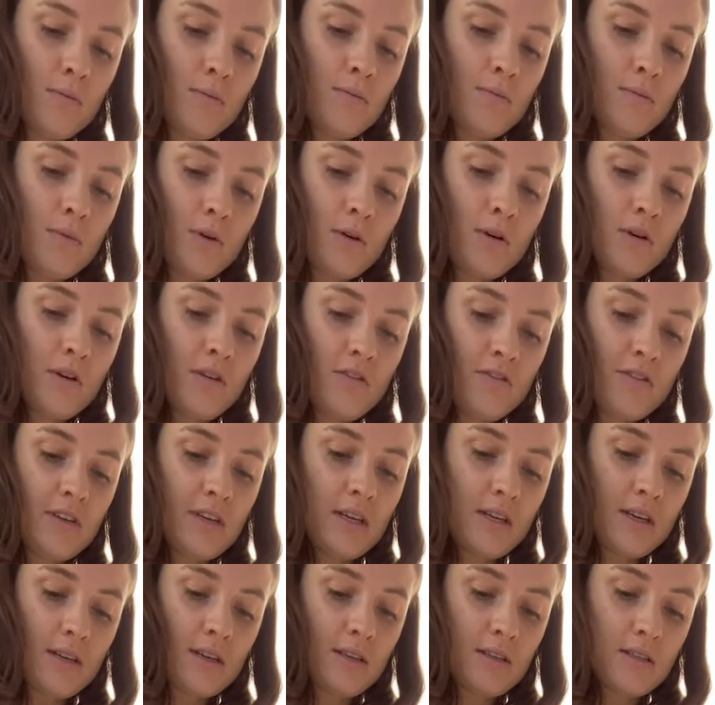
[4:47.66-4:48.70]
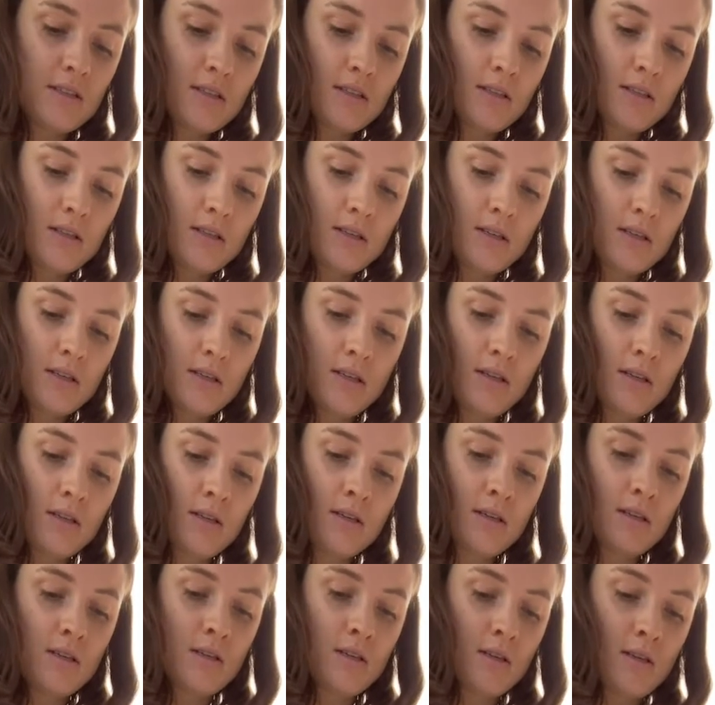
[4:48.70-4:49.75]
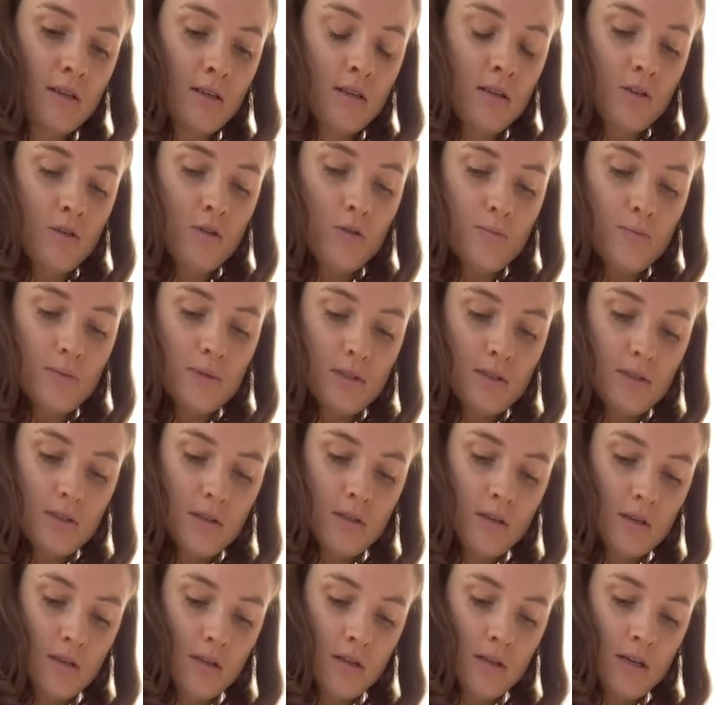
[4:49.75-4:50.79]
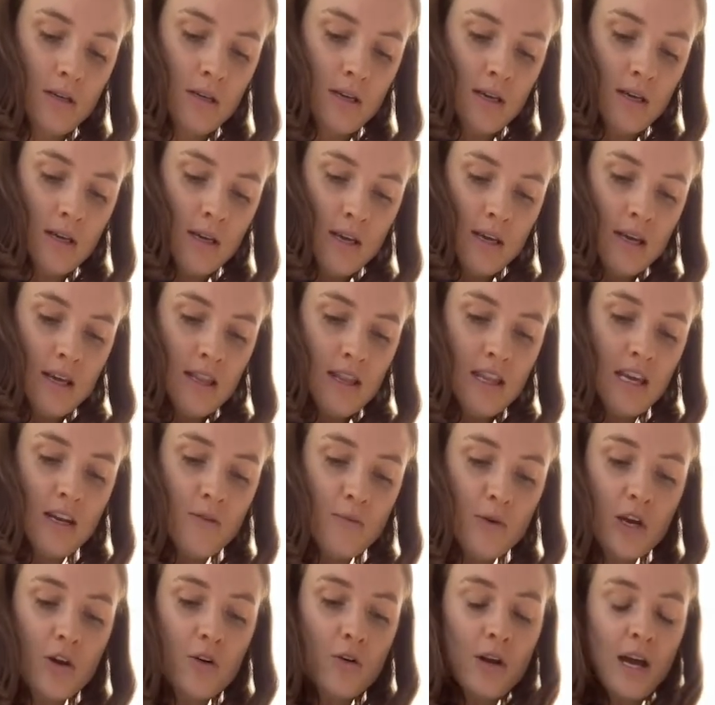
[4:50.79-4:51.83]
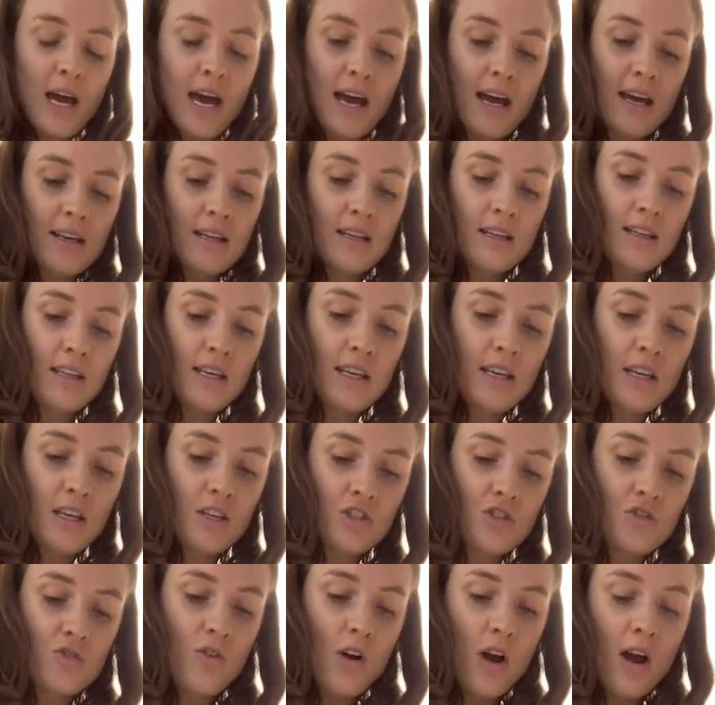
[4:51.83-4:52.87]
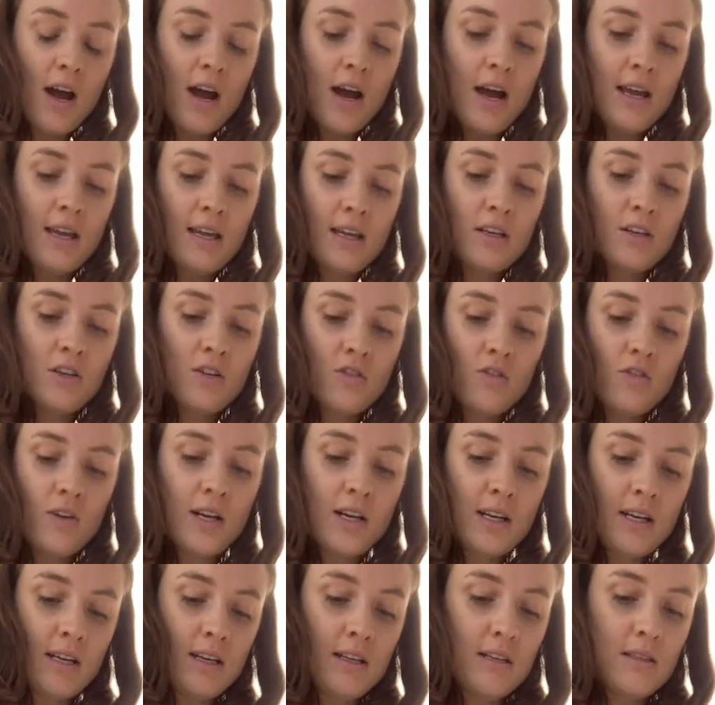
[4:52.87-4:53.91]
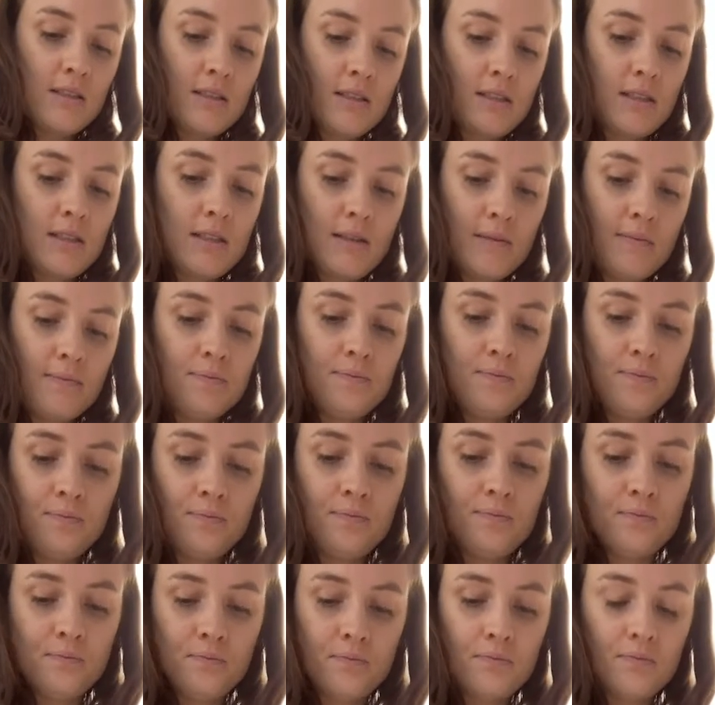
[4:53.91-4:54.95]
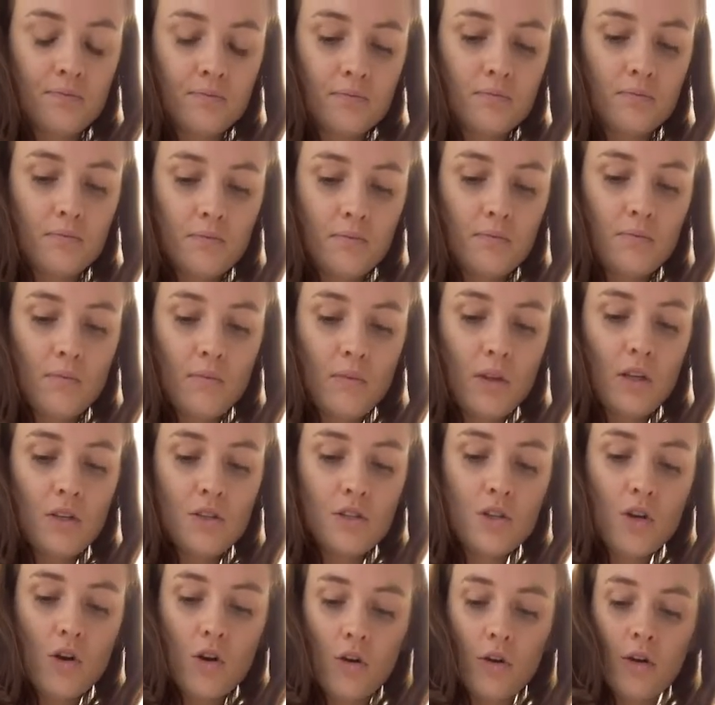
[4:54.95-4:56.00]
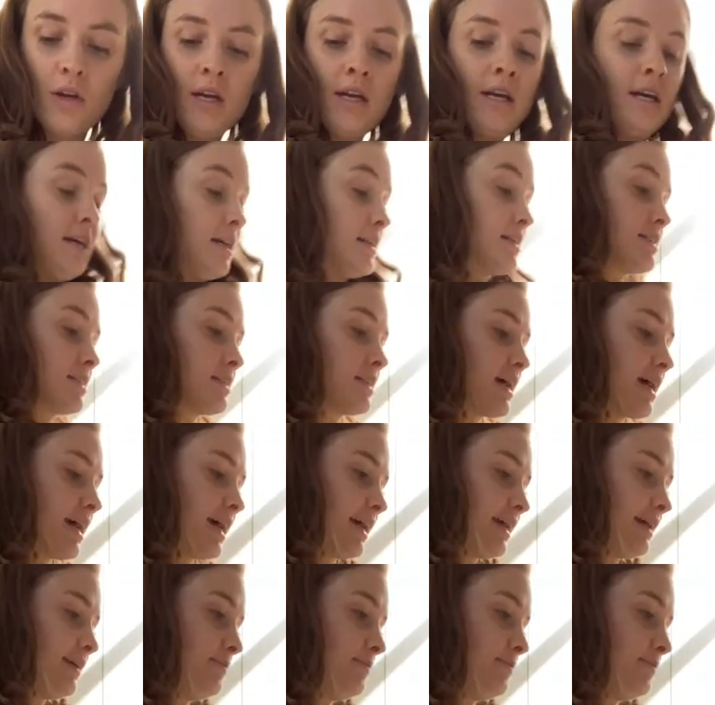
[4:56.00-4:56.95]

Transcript: Perfect. Oops. Then we're going to add the dry ingredients. So today